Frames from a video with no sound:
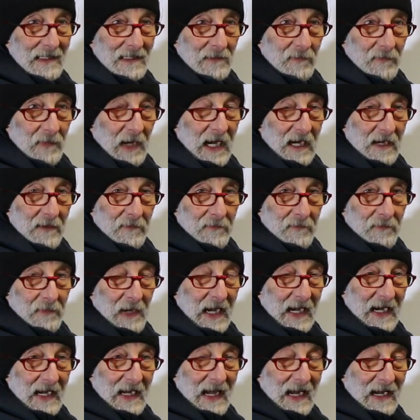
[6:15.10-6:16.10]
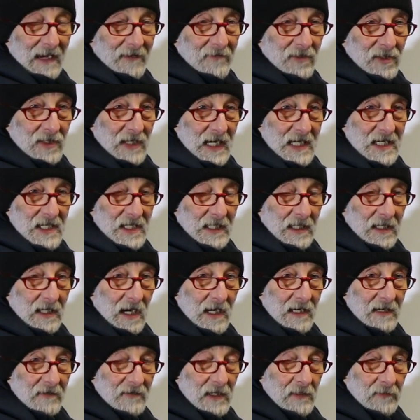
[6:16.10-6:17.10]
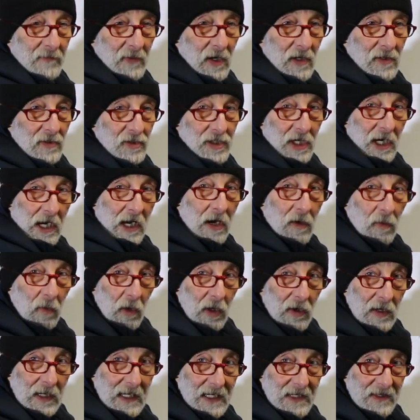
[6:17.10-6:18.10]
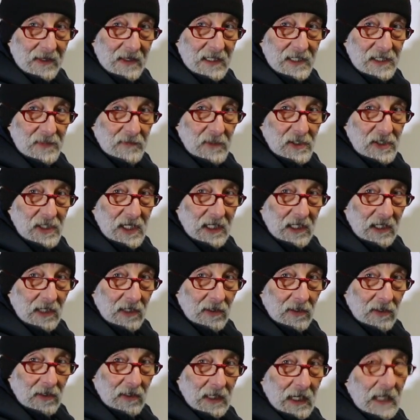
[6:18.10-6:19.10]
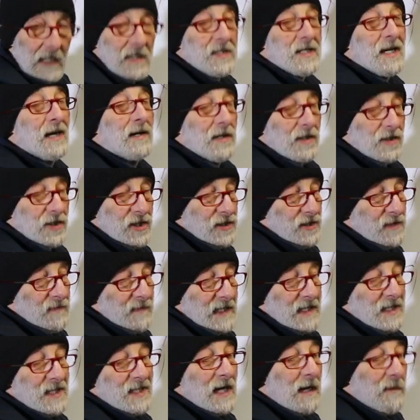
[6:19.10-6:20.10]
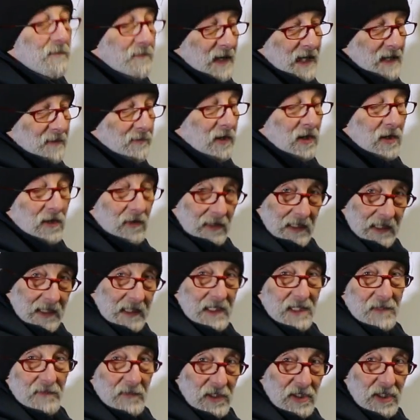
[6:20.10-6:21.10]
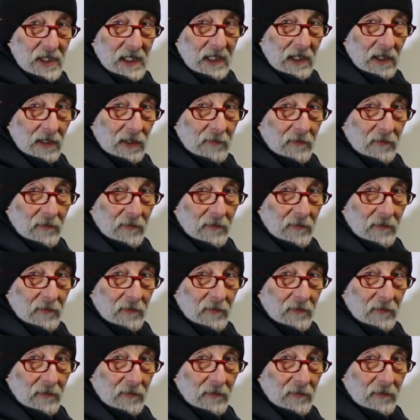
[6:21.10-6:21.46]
paid advertising kind of an approach, we're in this particular, some people are in this particular